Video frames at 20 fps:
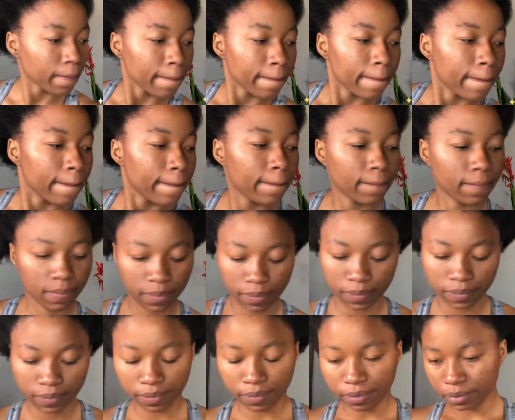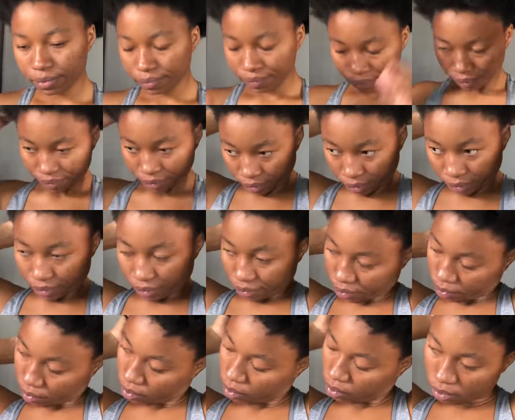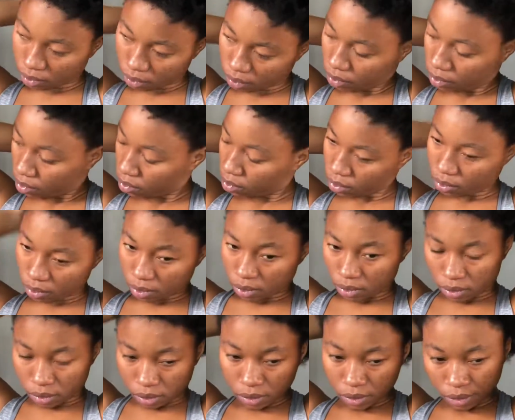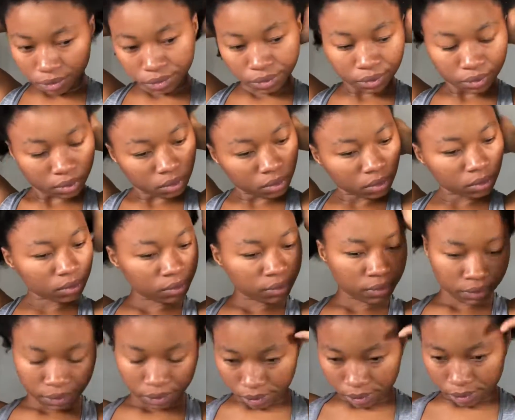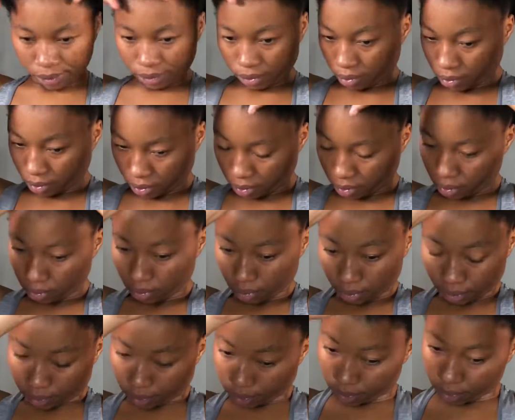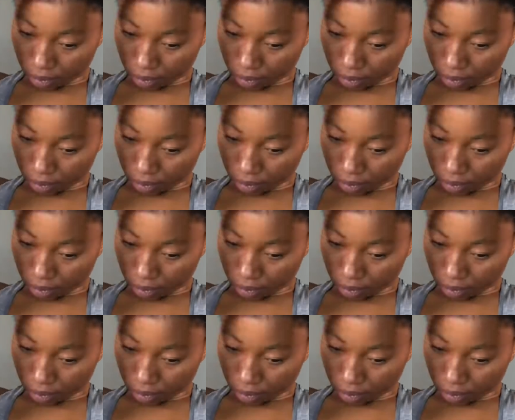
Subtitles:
Welcome back to my channel. Welcome back to another video of me just styling my own hair.